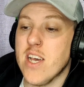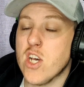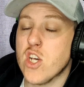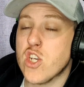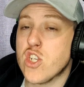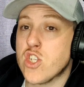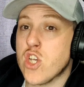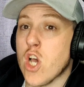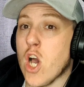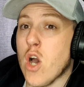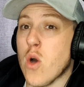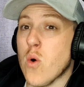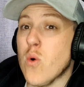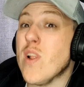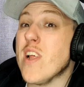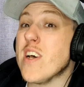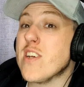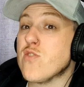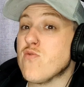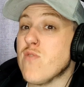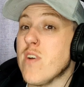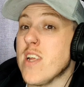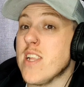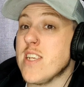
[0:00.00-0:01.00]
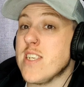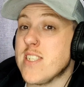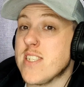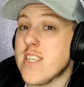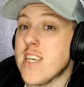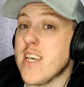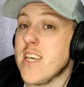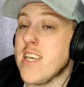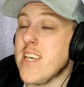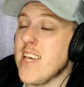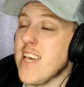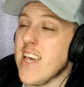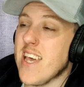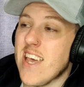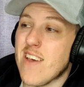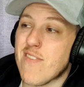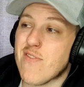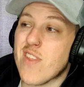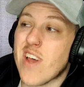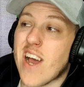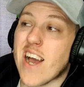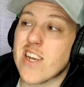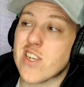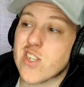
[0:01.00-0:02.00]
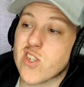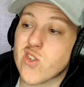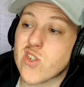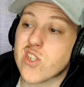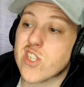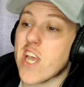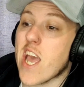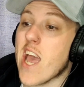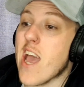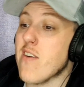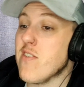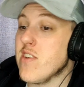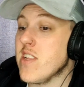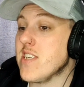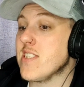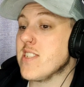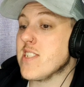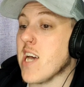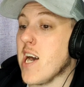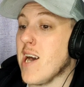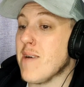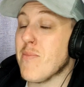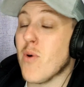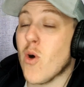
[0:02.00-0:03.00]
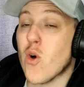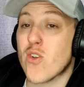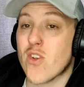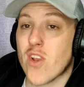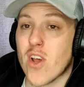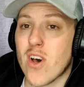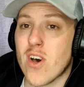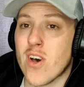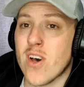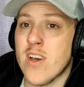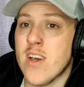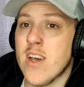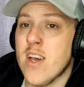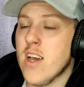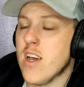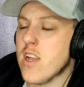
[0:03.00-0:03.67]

So let's really see if they're actually scary this time or not.